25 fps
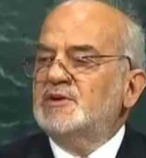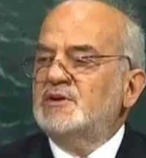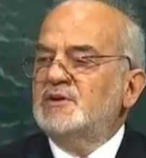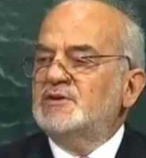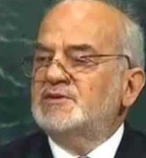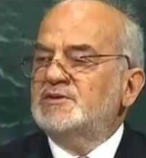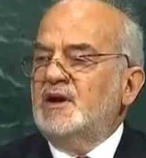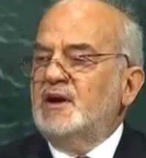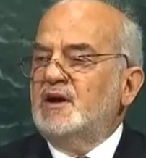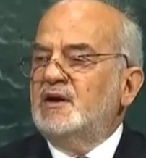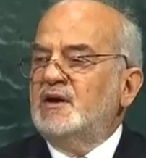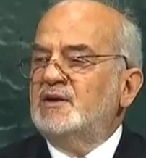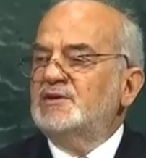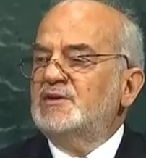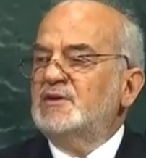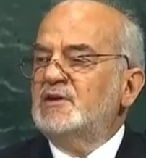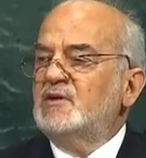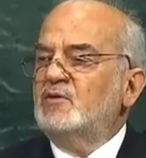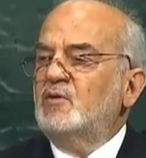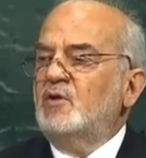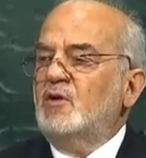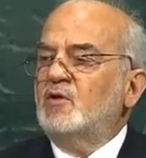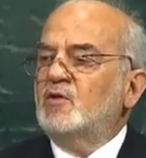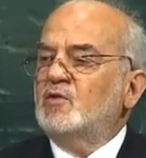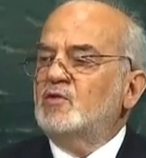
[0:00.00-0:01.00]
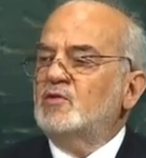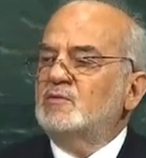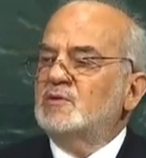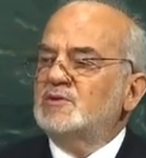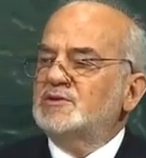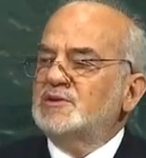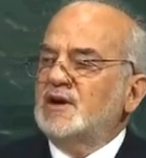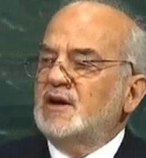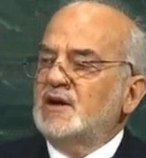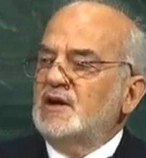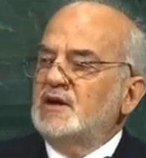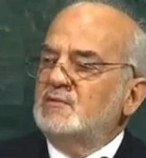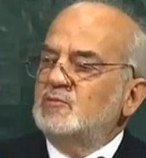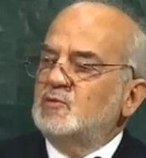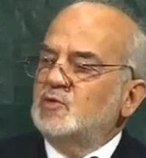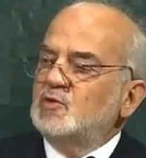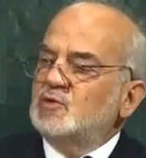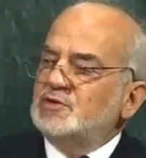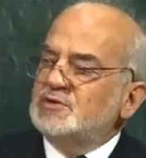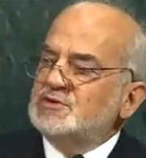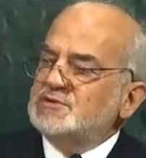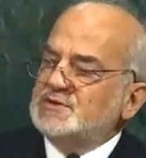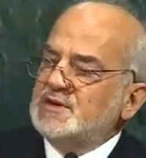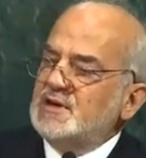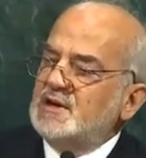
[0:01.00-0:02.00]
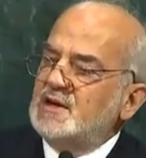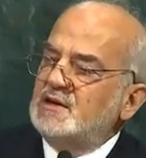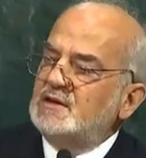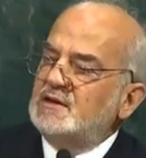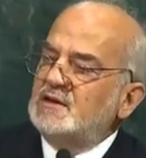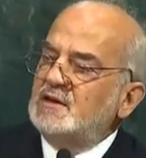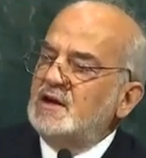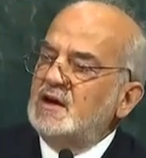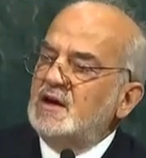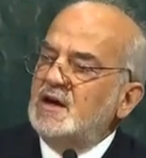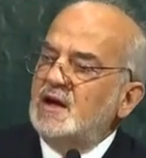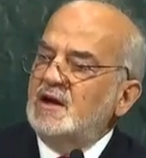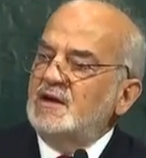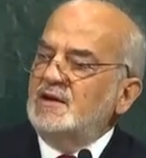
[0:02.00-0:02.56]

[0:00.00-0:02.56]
of all of its components.